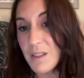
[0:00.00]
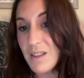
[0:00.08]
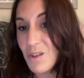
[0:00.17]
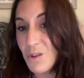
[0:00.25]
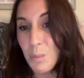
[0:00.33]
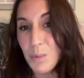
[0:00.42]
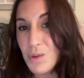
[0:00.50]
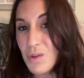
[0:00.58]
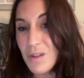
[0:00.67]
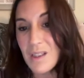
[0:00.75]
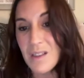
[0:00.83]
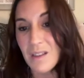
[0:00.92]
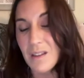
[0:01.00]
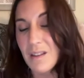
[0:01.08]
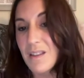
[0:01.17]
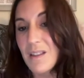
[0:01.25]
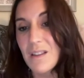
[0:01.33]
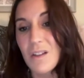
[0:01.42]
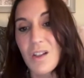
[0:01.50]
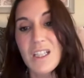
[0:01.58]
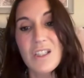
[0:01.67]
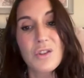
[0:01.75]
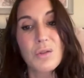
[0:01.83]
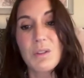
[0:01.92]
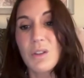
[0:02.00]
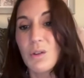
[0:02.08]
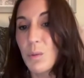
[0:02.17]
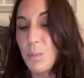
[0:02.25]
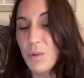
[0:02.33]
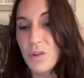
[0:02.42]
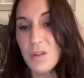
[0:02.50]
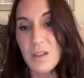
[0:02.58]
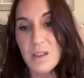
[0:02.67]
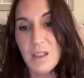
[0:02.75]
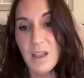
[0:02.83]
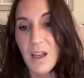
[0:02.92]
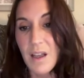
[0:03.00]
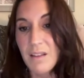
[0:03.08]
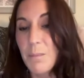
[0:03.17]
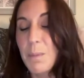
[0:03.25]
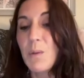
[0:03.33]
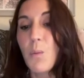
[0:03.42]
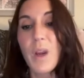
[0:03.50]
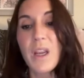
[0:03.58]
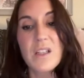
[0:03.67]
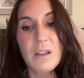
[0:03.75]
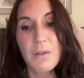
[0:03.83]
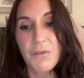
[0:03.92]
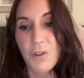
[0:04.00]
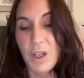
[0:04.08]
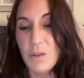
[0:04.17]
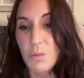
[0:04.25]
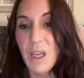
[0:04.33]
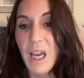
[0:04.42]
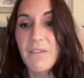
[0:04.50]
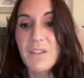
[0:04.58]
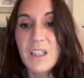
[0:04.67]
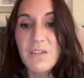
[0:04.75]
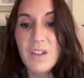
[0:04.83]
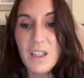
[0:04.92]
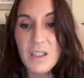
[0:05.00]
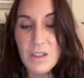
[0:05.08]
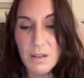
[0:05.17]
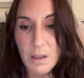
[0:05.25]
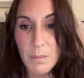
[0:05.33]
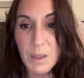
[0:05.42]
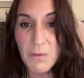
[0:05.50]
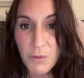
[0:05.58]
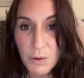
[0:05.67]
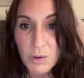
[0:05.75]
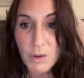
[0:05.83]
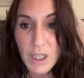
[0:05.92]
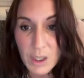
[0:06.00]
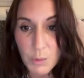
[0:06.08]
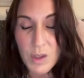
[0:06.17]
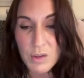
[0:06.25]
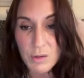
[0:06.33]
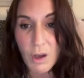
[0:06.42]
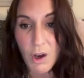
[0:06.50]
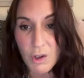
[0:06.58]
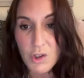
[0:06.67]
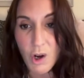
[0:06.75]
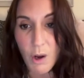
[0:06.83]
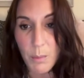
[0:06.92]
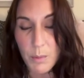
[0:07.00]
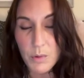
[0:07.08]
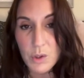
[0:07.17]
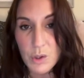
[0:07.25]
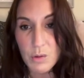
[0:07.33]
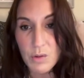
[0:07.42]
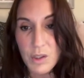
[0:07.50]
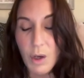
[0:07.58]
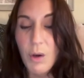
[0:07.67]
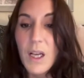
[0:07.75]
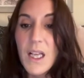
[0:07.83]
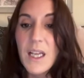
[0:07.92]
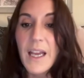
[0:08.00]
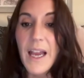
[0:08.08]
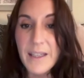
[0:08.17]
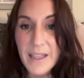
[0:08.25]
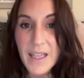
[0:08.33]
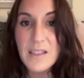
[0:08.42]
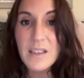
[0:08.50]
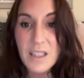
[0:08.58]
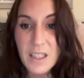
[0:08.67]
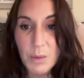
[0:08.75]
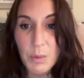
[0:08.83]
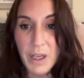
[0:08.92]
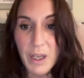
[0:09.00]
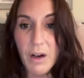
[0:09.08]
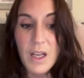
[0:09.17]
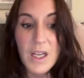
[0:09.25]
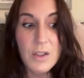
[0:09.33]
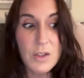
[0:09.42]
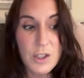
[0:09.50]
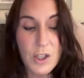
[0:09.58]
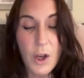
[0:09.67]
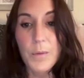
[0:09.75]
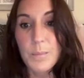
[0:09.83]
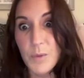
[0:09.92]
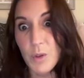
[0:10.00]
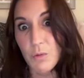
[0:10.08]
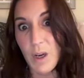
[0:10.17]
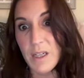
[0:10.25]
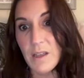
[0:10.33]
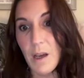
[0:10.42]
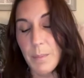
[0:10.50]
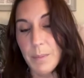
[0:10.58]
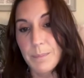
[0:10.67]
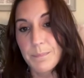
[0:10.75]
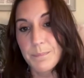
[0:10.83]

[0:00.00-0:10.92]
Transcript: This is an opportunity. This is a historical opportunity. They've been waiting for it. We have given it to them, even though it wasn't our job to do so, and yet here we are. So rise up.